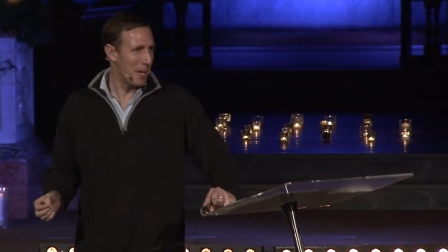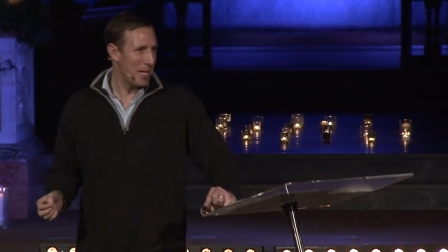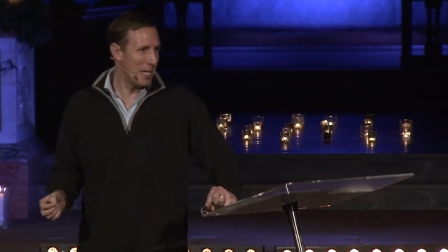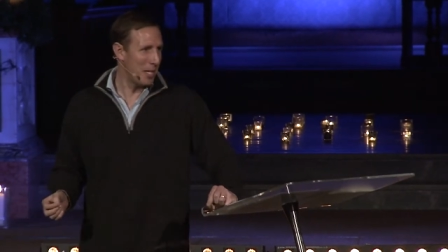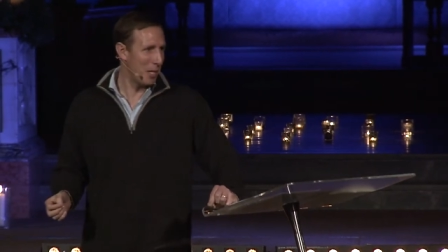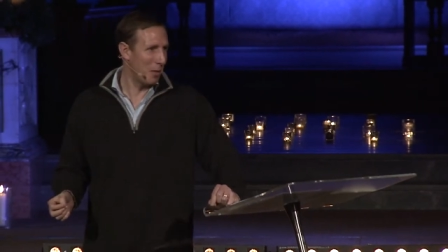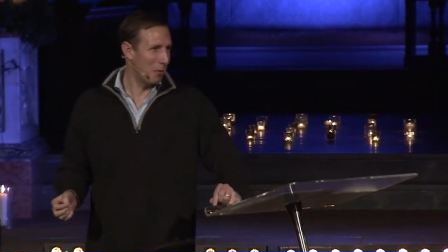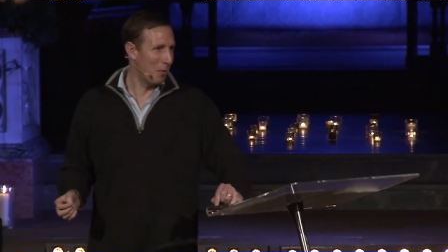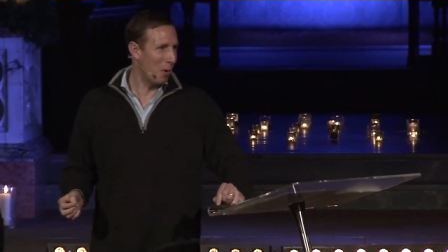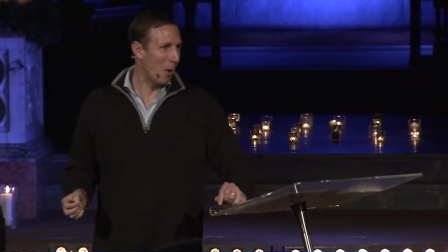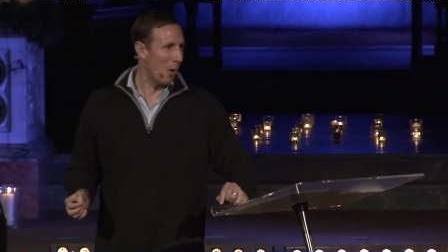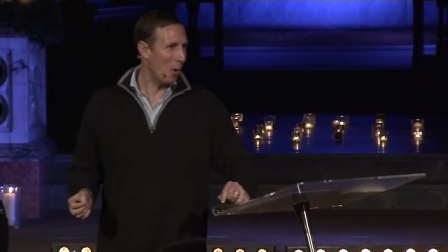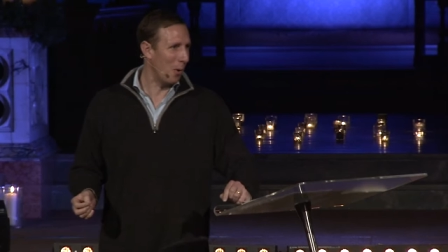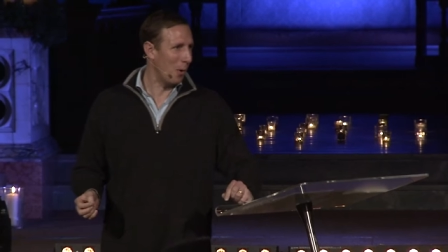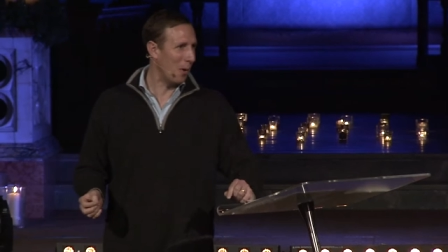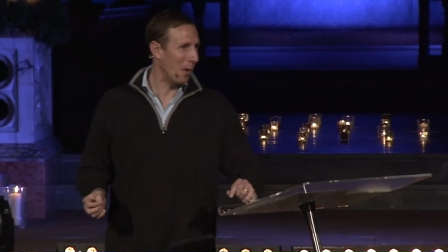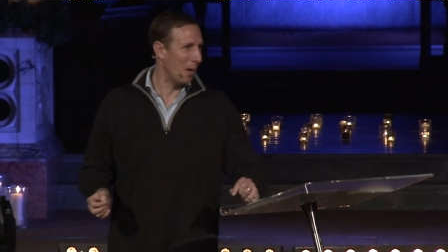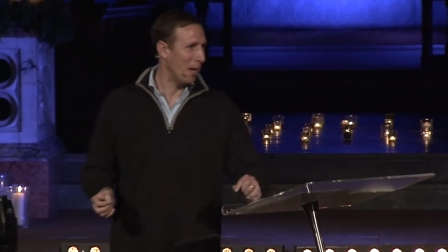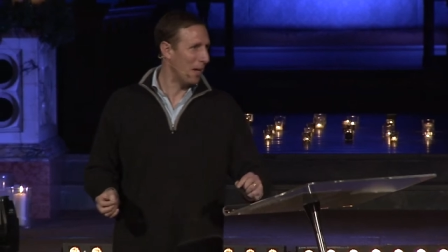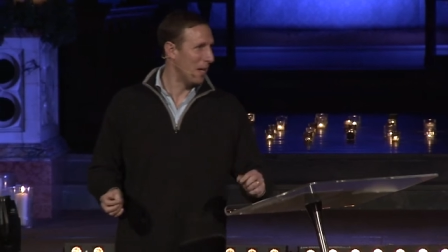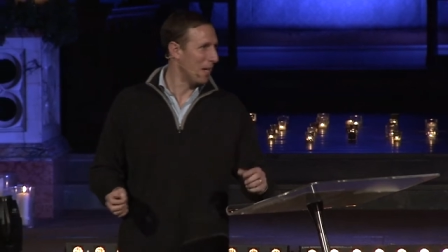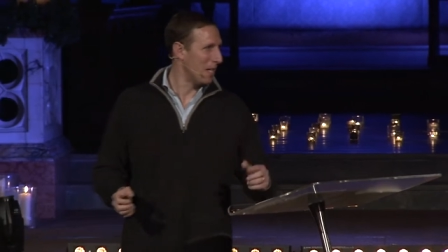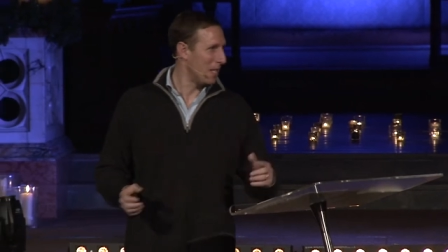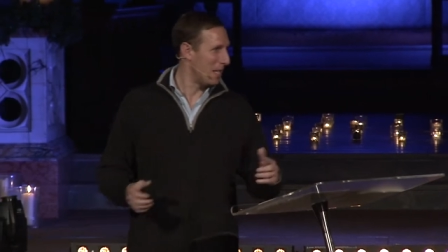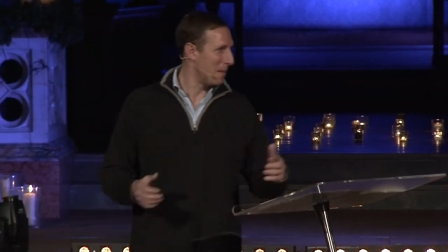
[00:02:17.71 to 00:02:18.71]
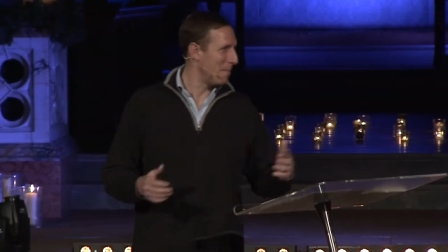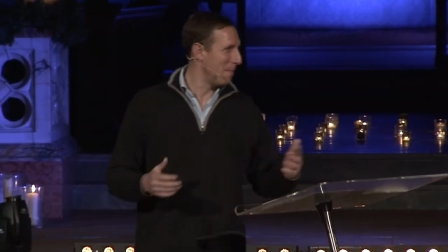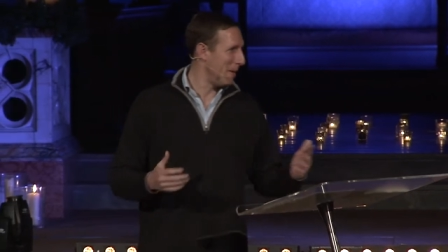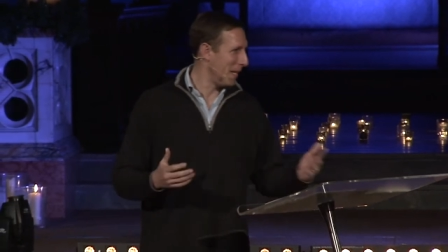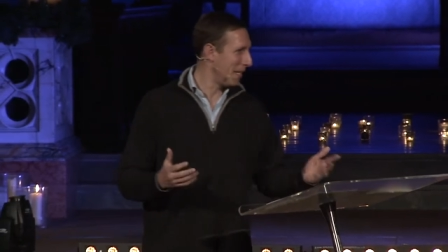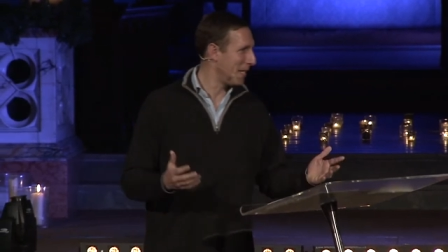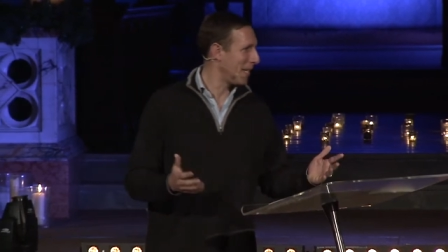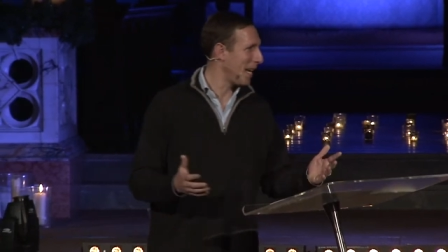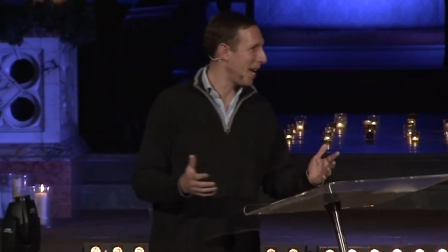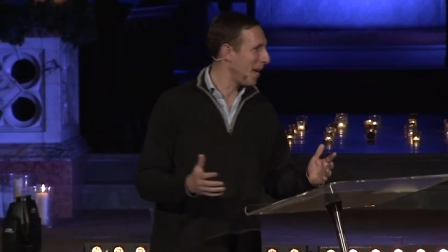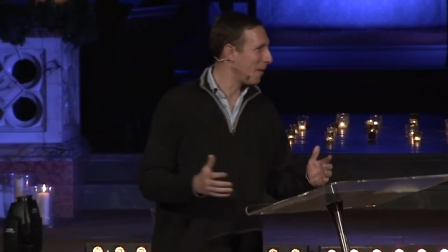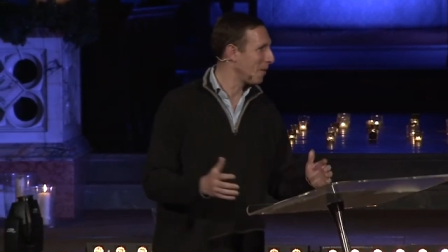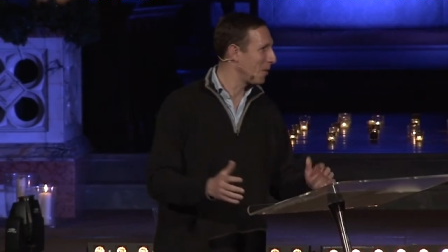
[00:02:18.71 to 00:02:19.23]
we do wrong to
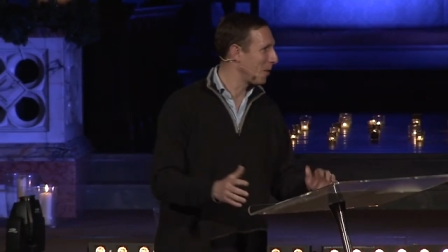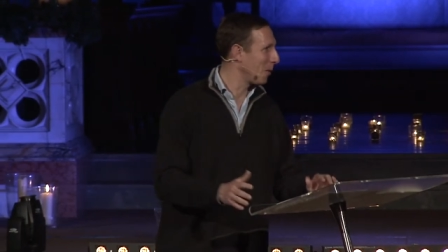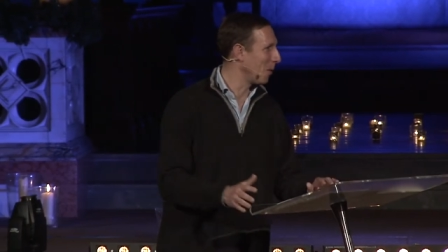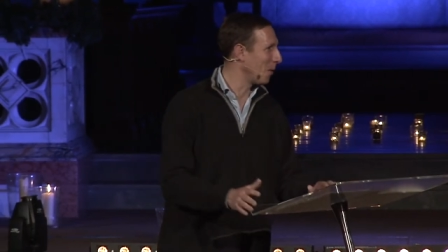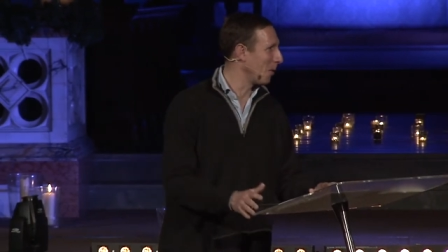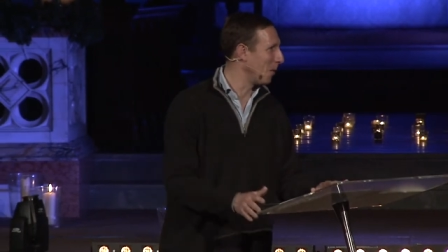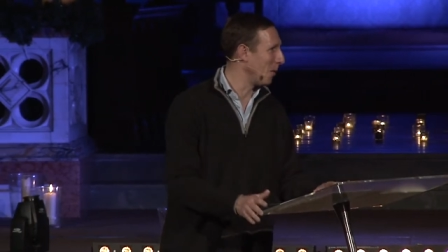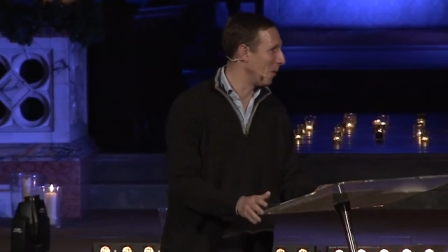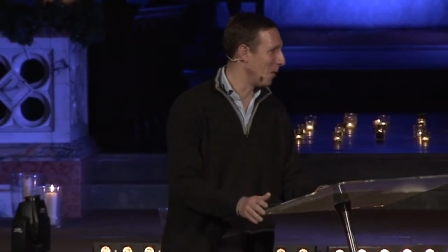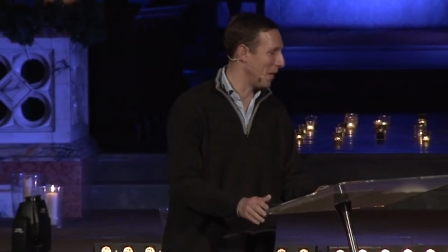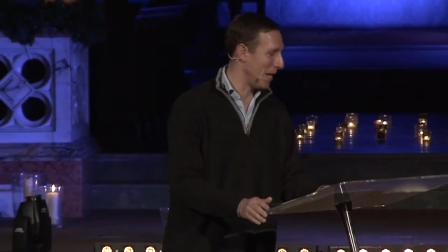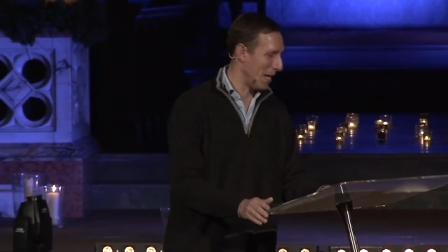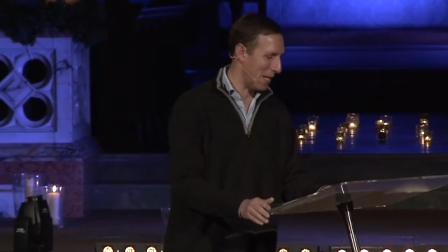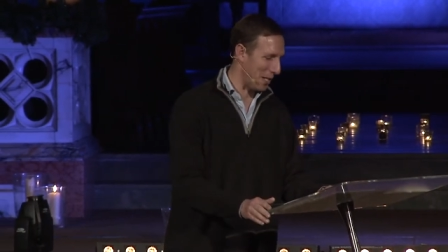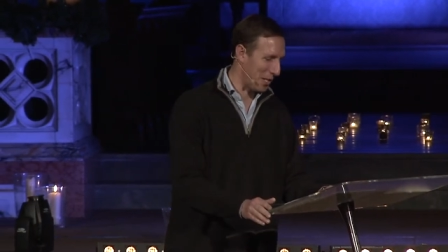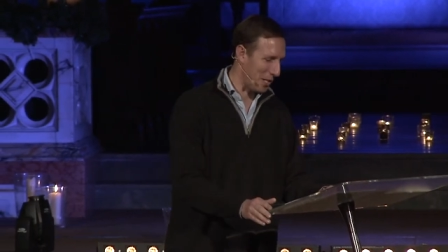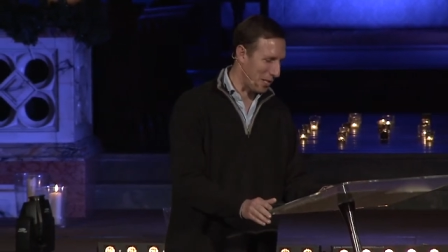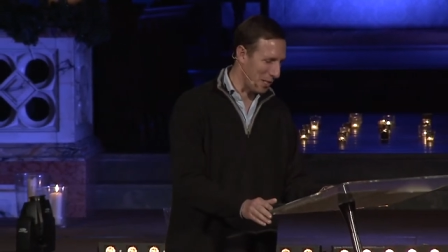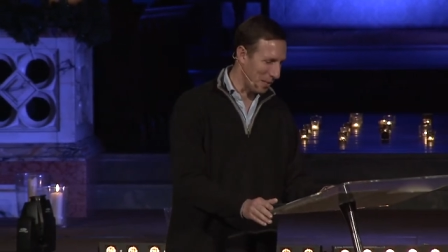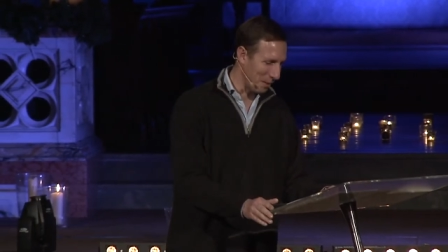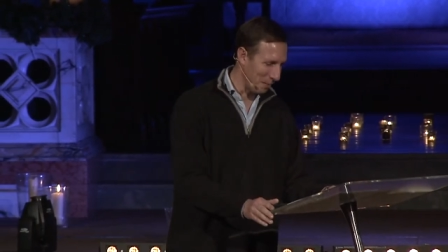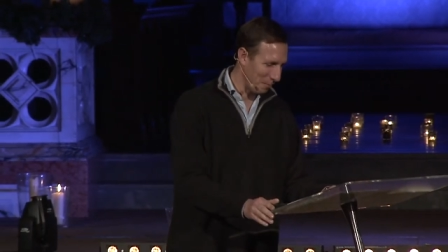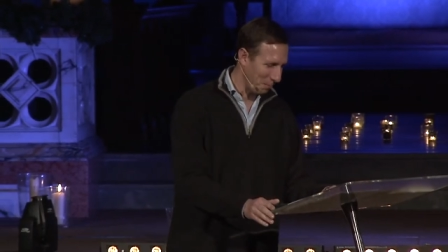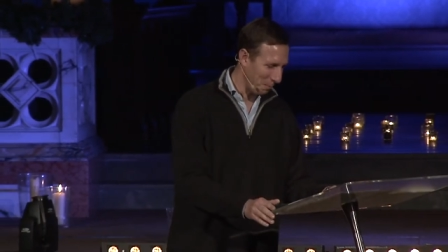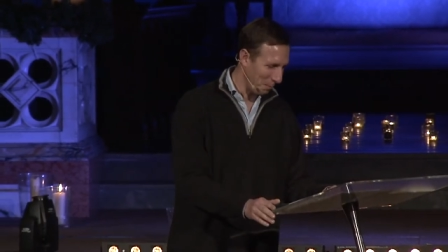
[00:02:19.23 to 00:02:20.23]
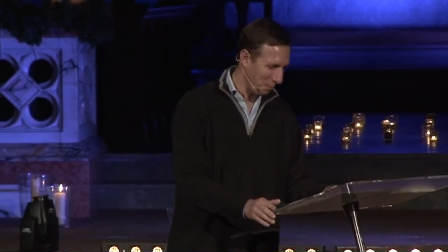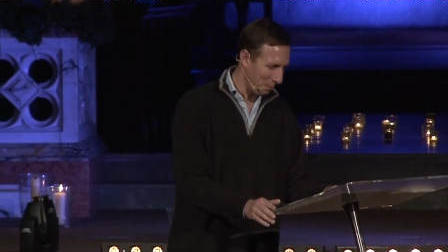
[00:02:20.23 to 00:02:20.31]
miss out on all this?